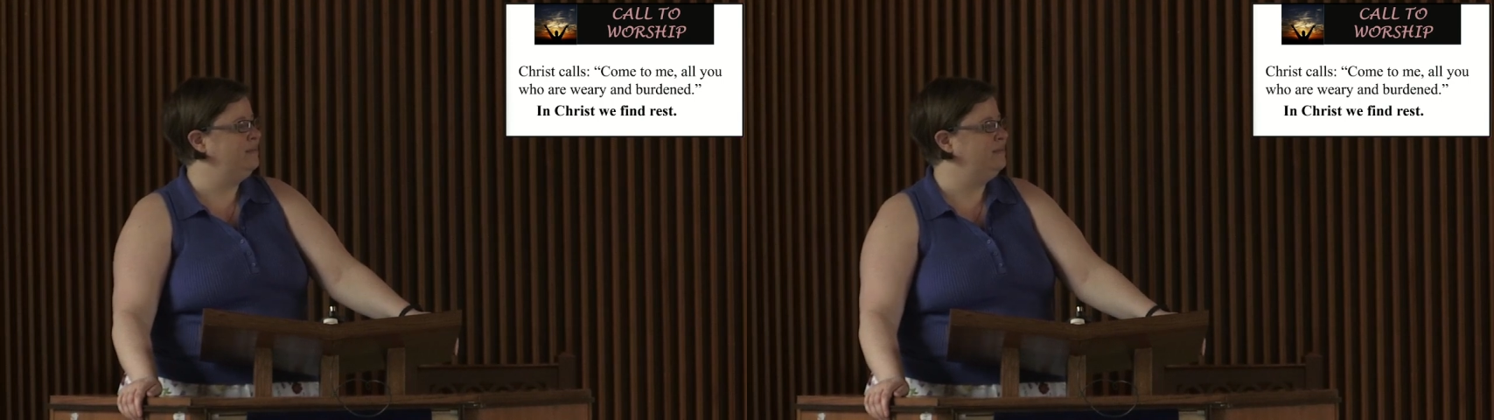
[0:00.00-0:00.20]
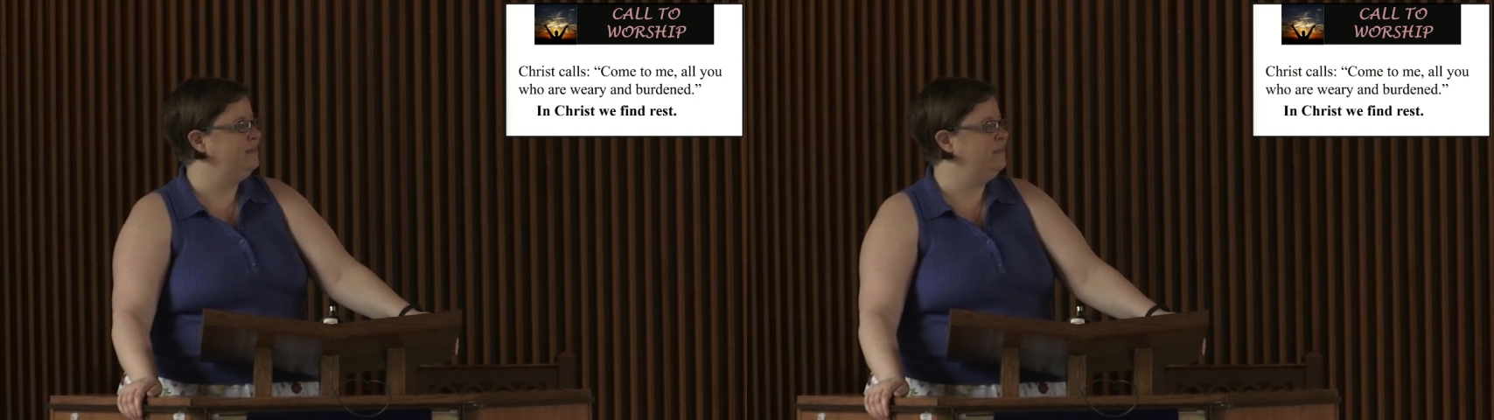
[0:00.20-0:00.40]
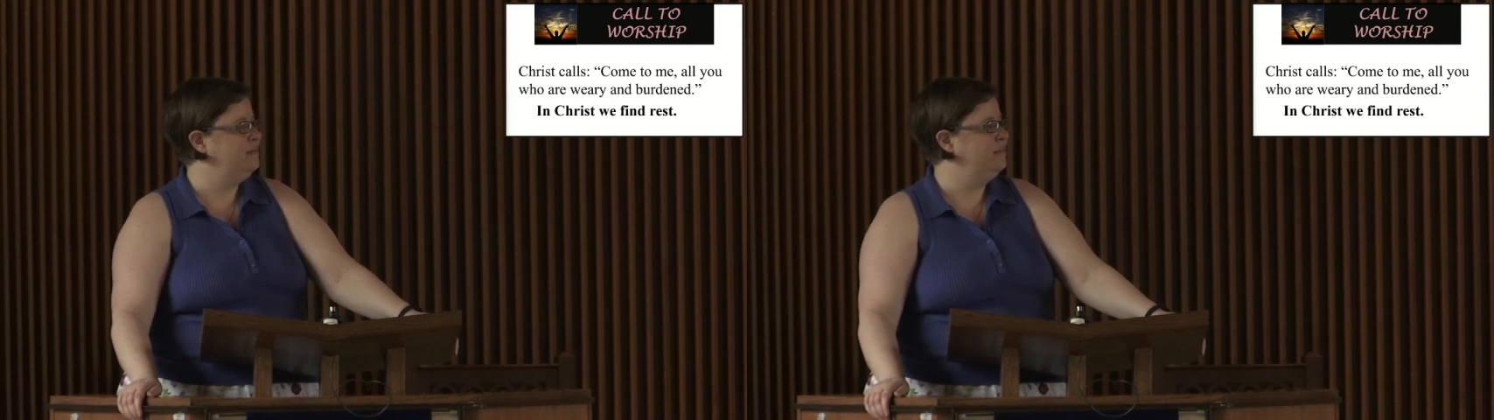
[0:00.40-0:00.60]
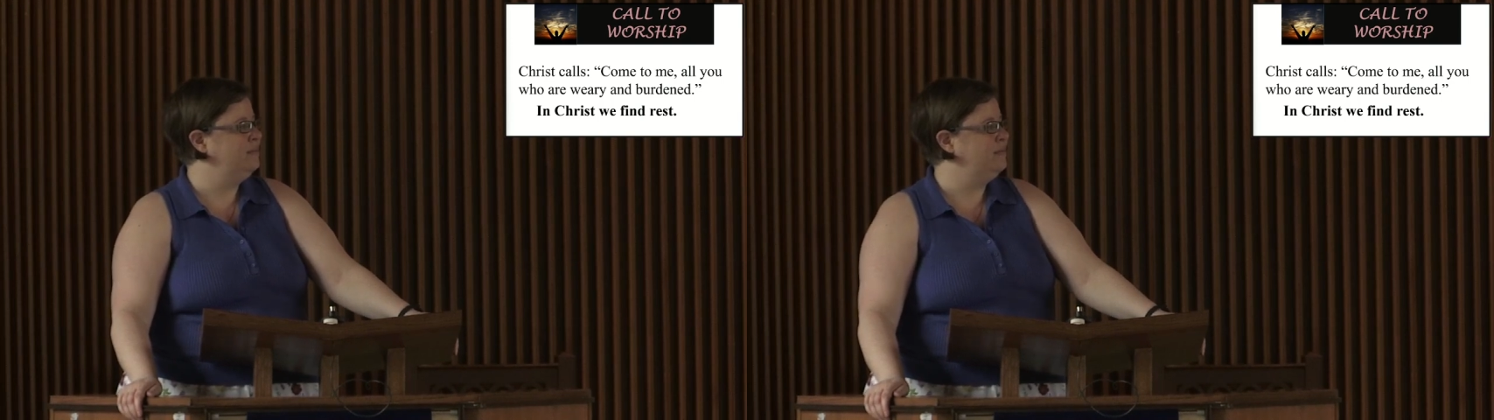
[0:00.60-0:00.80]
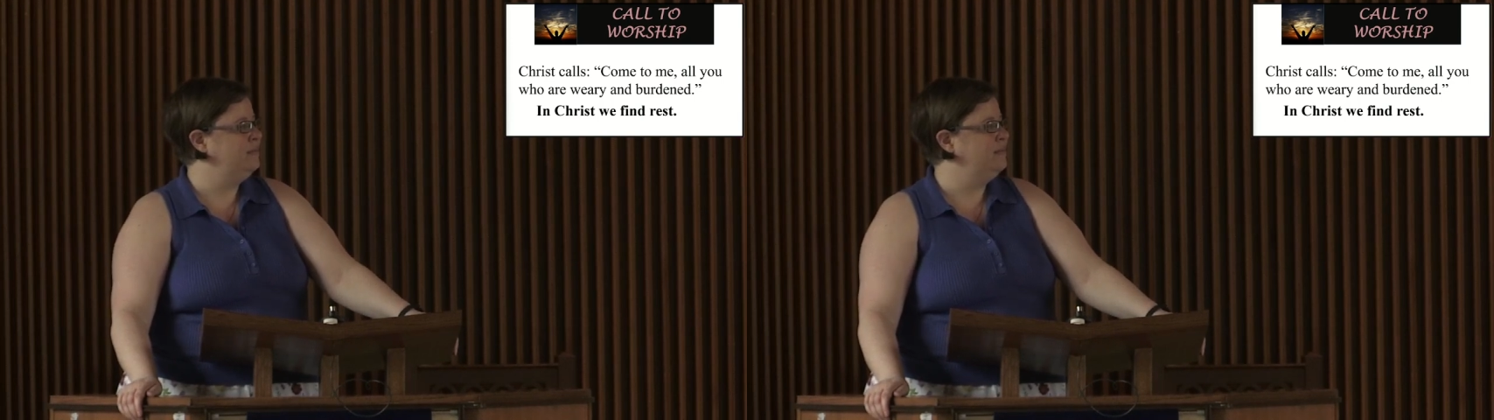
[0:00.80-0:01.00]

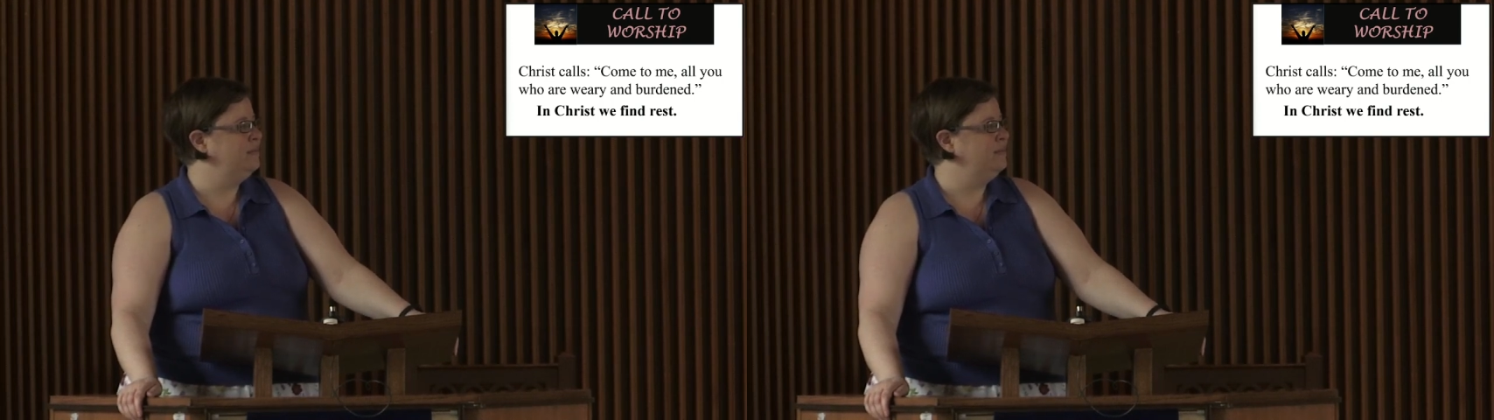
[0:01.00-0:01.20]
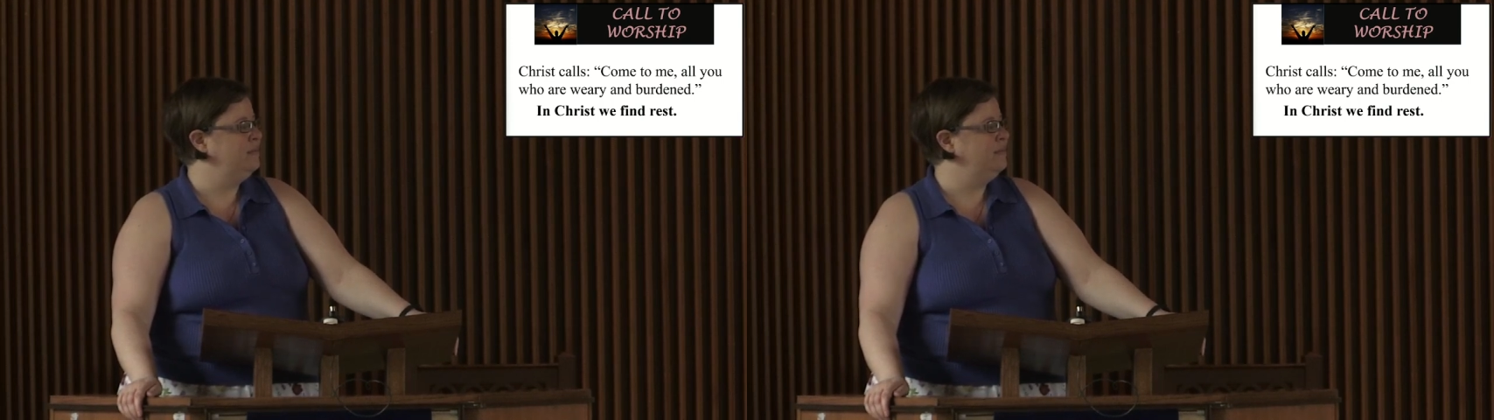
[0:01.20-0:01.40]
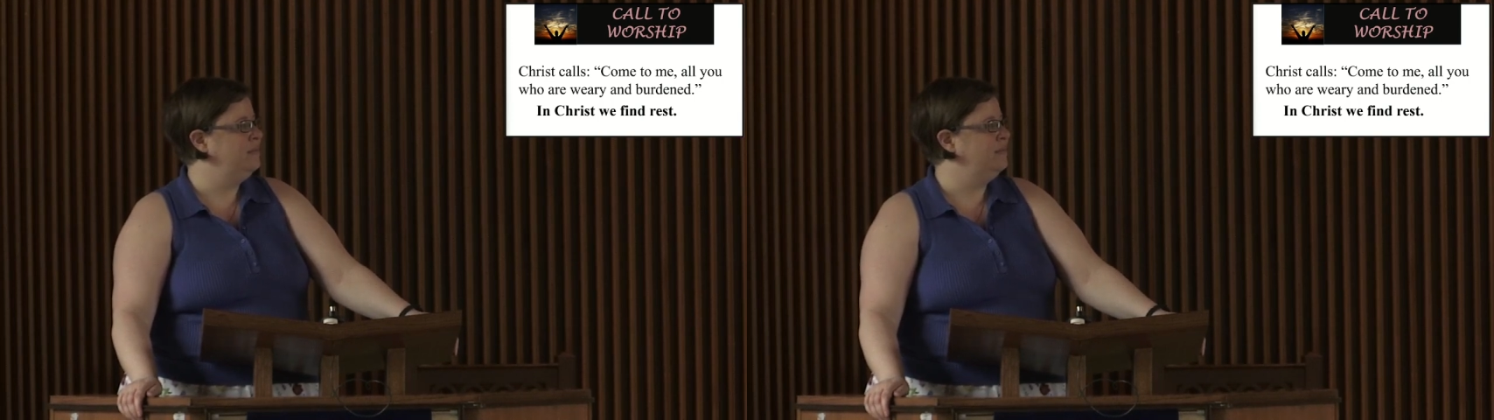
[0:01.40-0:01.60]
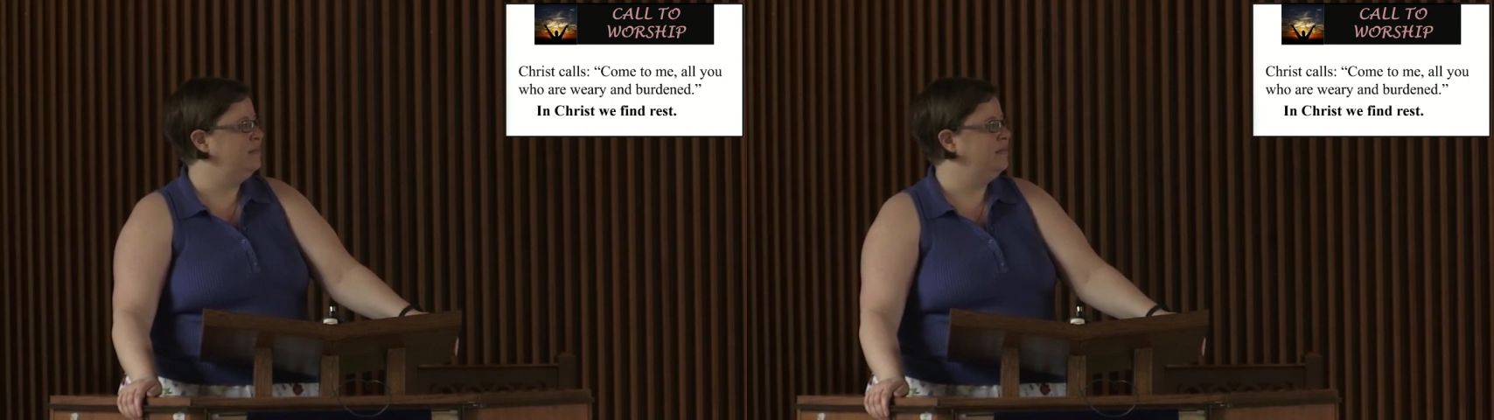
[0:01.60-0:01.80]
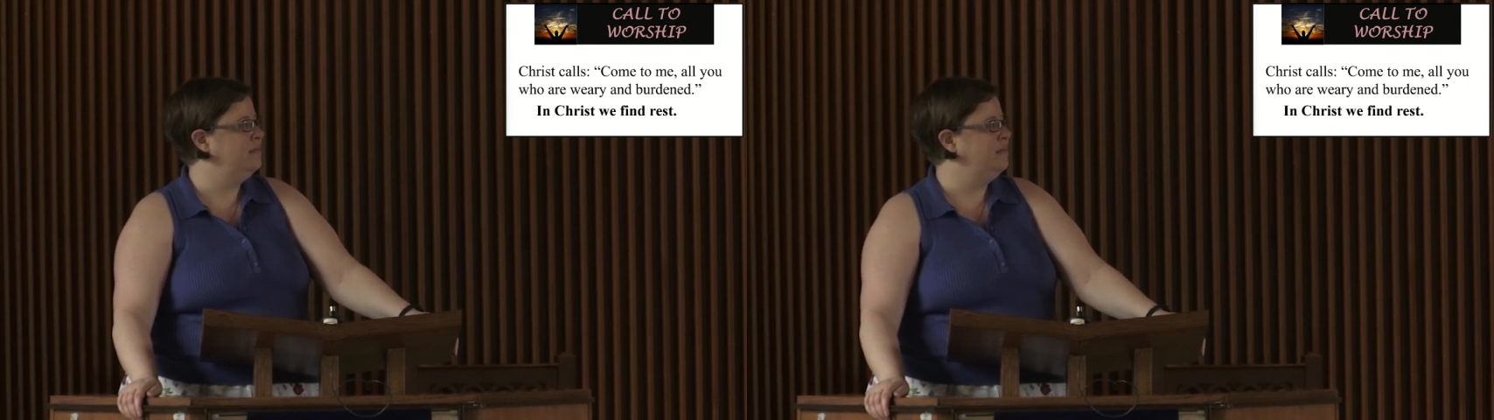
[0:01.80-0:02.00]

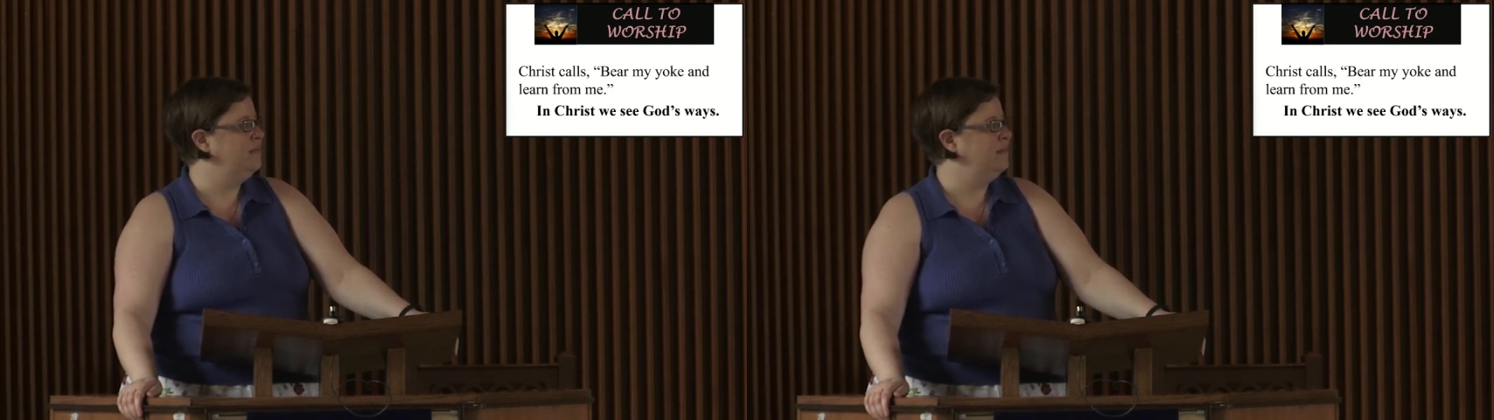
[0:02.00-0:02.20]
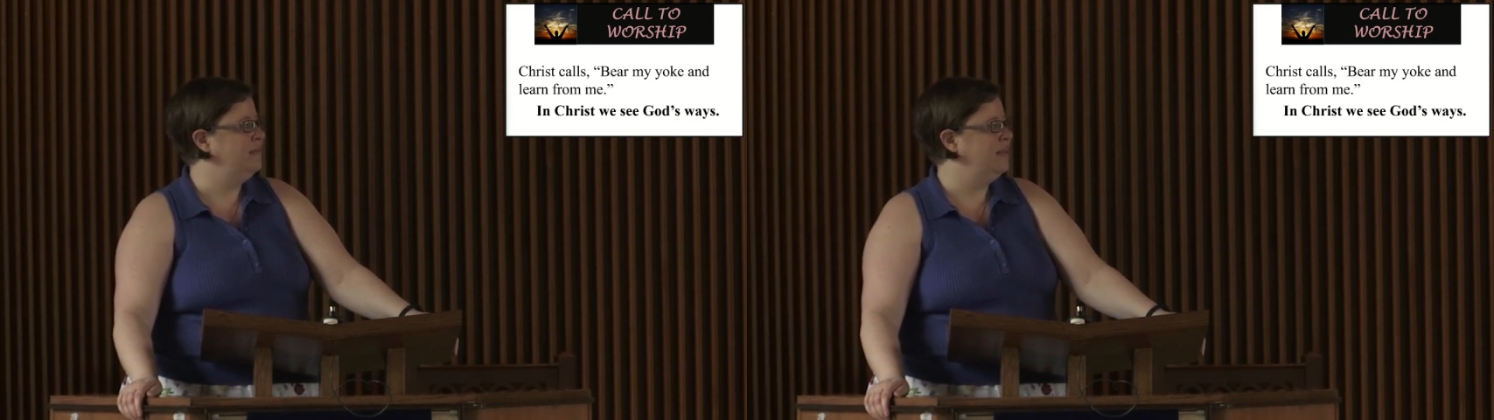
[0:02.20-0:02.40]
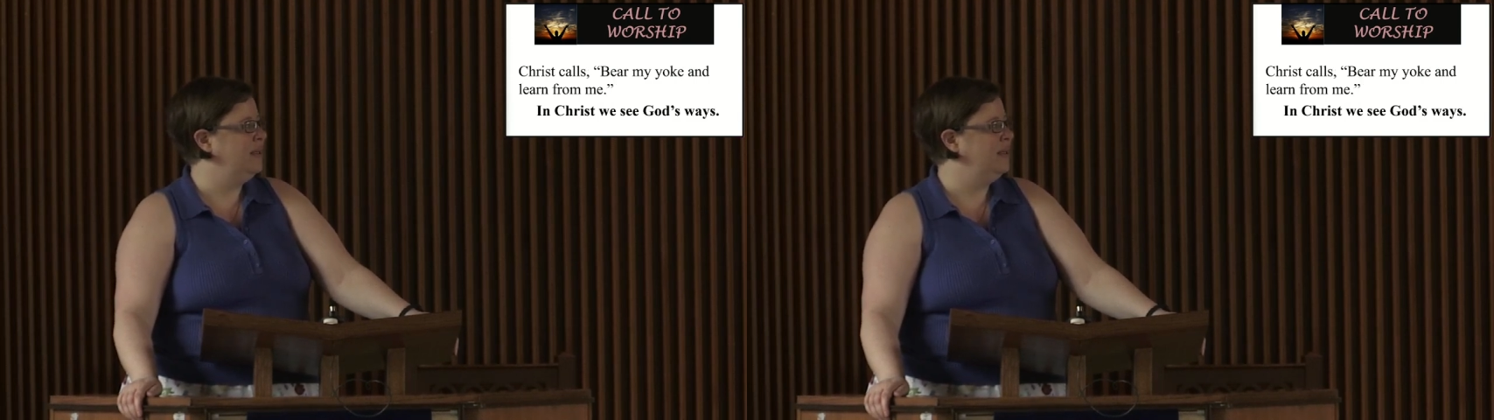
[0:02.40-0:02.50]
Nothing is said.